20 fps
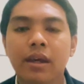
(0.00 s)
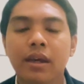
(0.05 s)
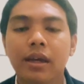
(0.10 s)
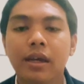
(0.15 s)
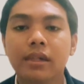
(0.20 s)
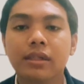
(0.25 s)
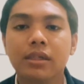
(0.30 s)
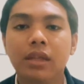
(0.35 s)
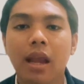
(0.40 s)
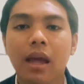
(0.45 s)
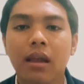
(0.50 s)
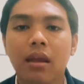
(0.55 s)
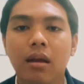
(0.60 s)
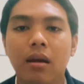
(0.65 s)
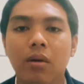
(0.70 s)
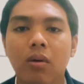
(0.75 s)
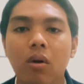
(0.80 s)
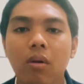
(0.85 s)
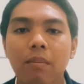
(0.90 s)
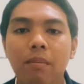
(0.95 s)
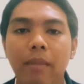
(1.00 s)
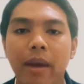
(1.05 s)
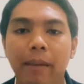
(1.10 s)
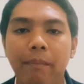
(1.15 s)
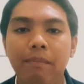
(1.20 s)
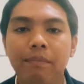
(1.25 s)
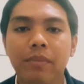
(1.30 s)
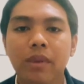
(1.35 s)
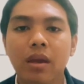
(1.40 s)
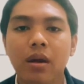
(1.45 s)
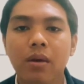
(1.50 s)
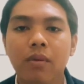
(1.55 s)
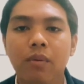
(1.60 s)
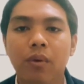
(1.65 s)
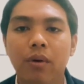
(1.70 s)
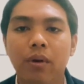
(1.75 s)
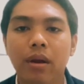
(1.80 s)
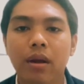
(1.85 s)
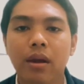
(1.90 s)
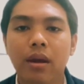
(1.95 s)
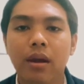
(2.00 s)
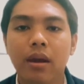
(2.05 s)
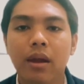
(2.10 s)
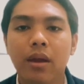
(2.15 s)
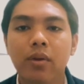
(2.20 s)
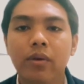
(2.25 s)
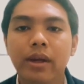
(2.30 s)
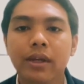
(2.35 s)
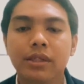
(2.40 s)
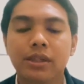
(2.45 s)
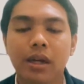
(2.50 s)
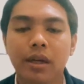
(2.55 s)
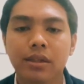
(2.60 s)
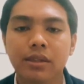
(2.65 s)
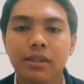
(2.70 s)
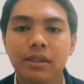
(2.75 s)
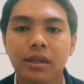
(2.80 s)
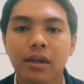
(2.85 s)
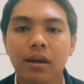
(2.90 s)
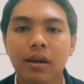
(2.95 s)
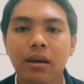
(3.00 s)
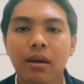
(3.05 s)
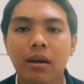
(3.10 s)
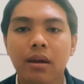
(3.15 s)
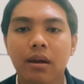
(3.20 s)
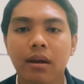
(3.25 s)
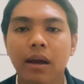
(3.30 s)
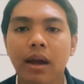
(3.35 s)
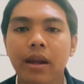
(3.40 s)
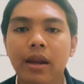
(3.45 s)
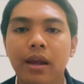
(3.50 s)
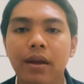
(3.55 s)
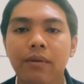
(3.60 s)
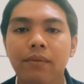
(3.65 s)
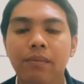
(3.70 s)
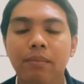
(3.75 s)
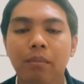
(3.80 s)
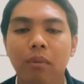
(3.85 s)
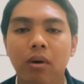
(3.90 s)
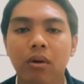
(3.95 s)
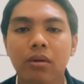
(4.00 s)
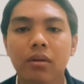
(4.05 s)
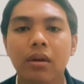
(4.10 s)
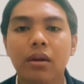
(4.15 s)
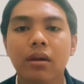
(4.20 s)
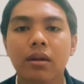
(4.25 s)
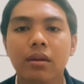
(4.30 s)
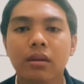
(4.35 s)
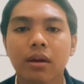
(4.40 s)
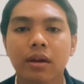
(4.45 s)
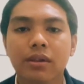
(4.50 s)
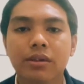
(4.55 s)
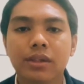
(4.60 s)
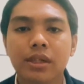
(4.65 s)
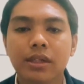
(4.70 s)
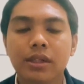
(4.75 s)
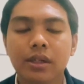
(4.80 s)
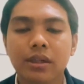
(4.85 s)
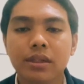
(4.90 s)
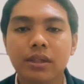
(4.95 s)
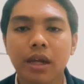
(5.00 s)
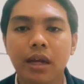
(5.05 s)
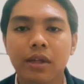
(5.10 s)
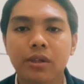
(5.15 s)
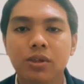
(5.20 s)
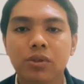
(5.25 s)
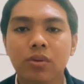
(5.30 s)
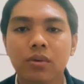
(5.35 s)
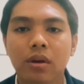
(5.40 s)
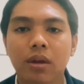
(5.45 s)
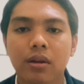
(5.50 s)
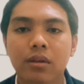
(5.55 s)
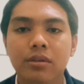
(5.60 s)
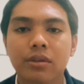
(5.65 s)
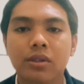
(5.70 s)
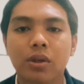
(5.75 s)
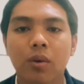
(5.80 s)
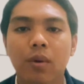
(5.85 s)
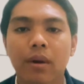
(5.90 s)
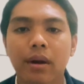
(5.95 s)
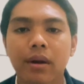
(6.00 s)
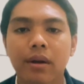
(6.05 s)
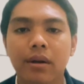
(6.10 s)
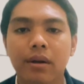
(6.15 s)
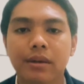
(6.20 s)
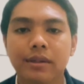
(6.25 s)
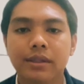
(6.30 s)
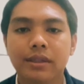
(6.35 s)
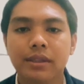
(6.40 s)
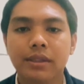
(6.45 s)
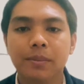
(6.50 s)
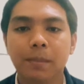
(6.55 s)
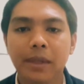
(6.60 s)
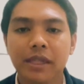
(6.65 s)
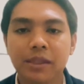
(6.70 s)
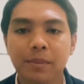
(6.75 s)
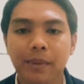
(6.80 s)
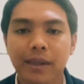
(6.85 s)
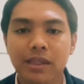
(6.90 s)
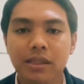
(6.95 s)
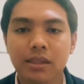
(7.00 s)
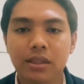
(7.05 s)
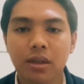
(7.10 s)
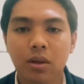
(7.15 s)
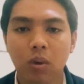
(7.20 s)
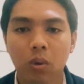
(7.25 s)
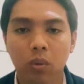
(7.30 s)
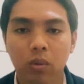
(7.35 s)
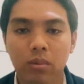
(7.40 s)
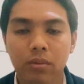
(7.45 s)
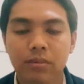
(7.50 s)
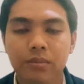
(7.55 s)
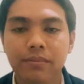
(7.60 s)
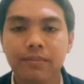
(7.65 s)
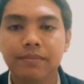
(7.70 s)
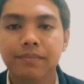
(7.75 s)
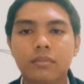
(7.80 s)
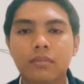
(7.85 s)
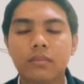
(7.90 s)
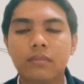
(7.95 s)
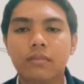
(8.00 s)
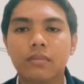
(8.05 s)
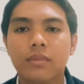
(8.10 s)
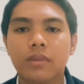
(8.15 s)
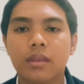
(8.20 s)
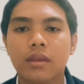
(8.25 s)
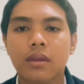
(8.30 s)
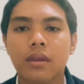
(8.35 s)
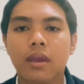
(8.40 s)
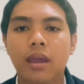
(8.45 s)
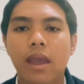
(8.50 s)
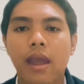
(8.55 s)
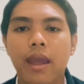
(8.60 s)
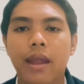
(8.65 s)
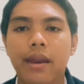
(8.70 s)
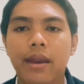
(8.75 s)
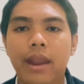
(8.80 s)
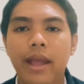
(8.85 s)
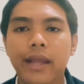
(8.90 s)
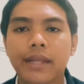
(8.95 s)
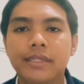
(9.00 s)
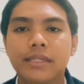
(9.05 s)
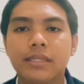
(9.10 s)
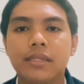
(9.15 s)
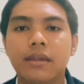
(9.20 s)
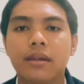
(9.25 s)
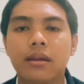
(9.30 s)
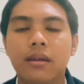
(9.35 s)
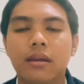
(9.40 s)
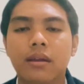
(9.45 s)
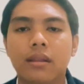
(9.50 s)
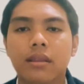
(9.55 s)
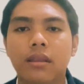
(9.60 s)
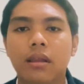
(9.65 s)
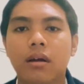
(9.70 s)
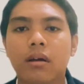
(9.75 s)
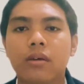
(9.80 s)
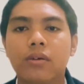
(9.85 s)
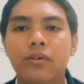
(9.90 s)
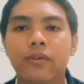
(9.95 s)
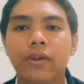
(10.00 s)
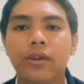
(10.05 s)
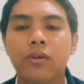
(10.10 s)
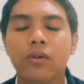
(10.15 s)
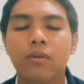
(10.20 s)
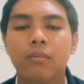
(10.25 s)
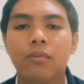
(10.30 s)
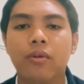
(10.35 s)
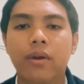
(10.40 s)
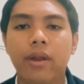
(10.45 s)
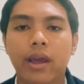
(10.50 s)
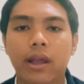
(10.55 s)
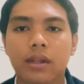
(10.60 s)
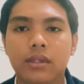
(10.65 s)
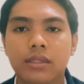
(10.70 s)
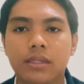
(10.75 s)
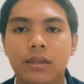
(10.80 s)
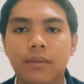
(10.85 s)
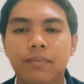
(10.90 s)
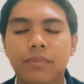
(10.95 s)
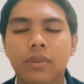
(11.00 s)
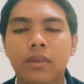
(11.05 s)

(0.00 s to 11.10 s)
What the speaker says: It's like a roadmap for educations, guiding both the teachers and students toward the specific goal. And next, the curriculum models.